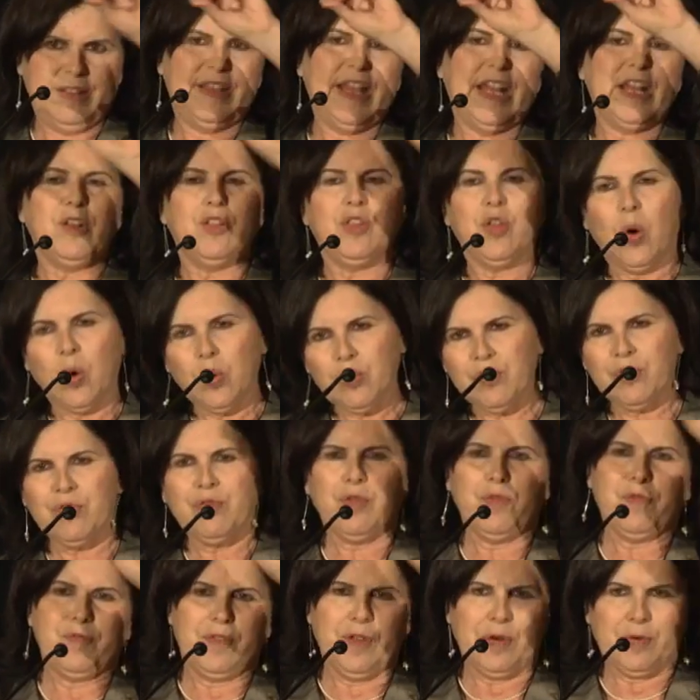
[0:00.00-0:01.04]
"The
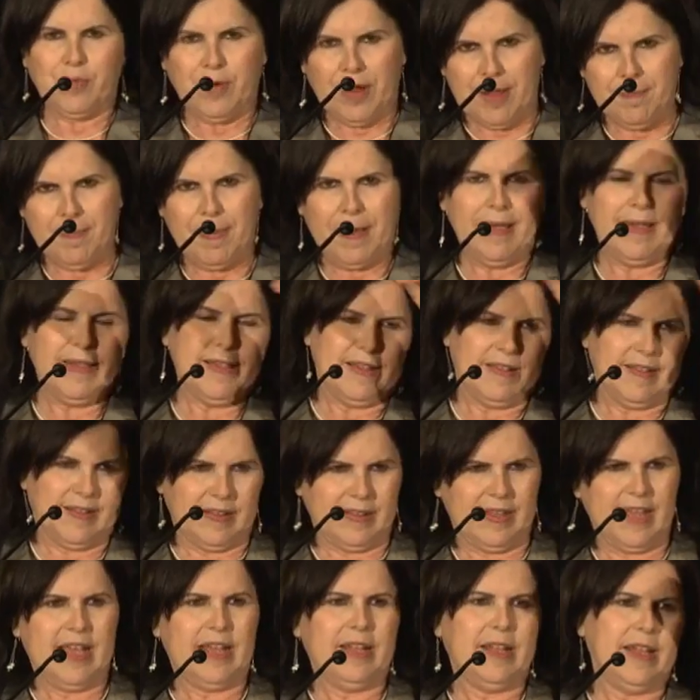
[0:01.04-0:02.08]
daughter of the rabbi is
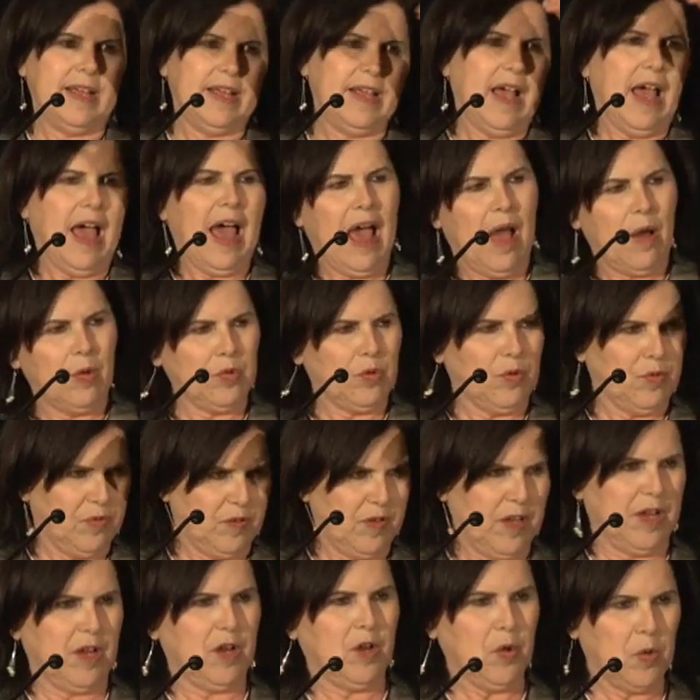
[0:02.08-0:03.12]
getting out of
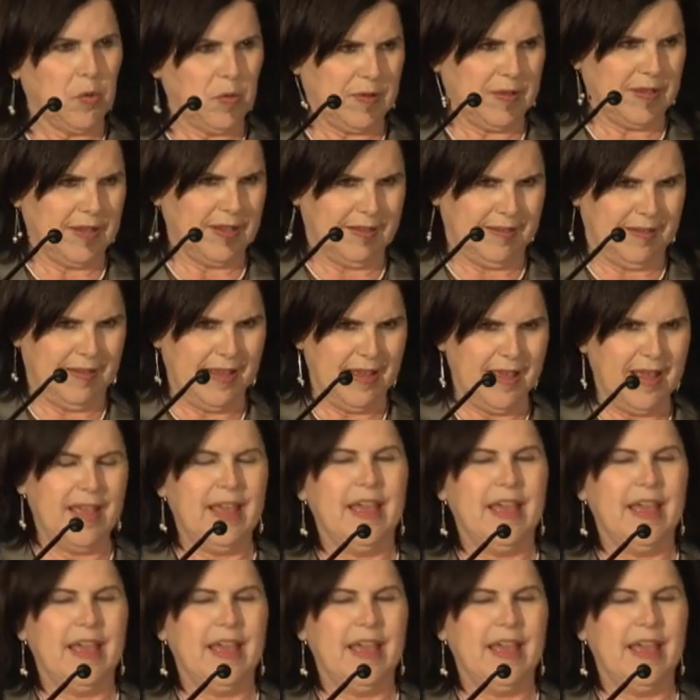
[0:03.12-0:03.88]
the closet,"